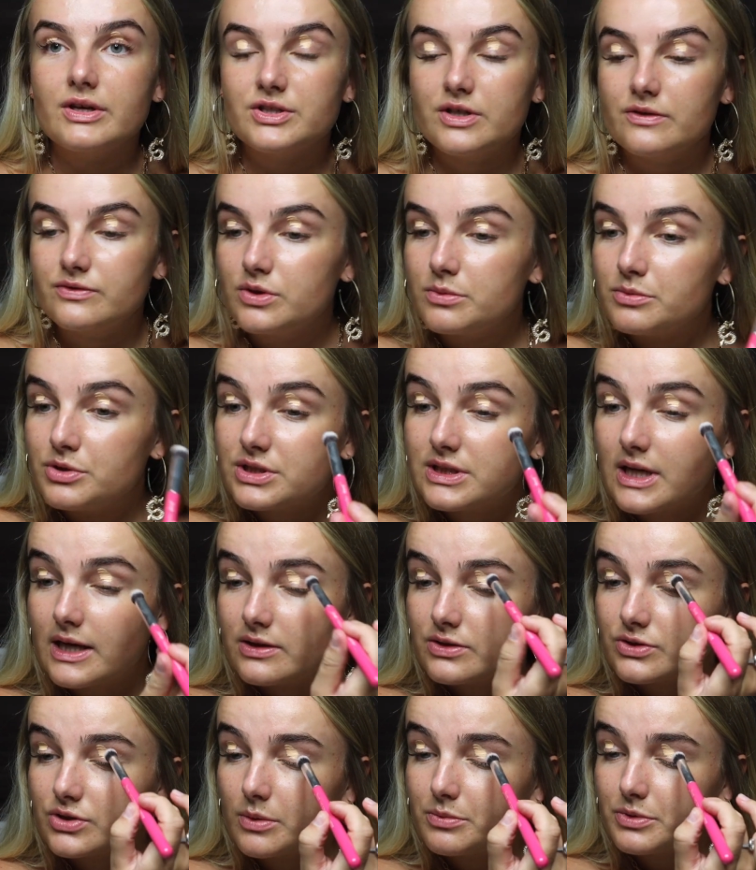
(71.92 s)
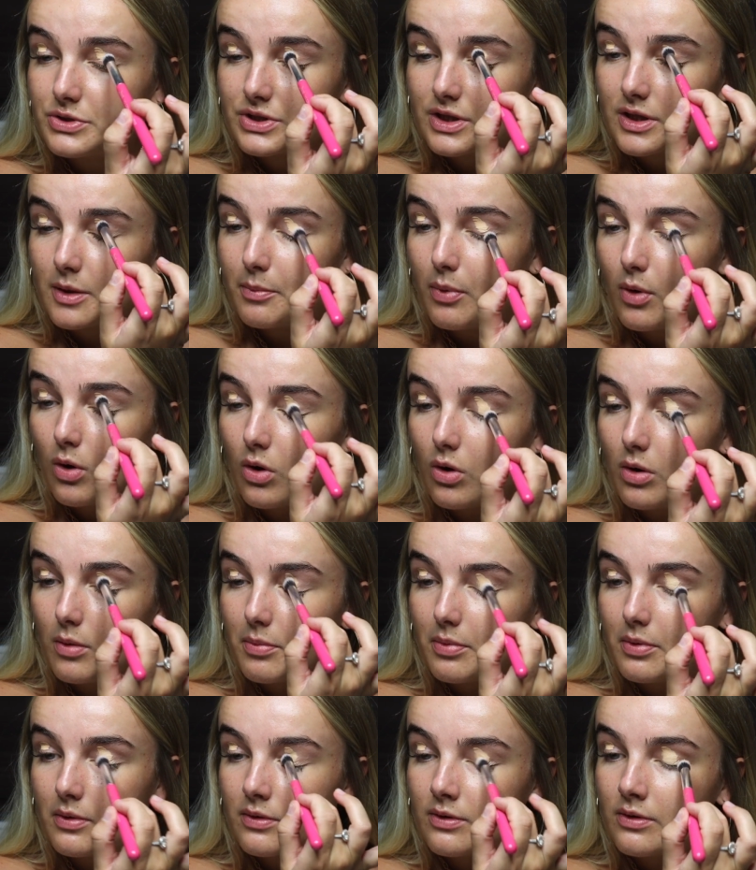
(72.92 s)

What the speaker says: Okay, so I've zoomed these in, so I'm just going to pop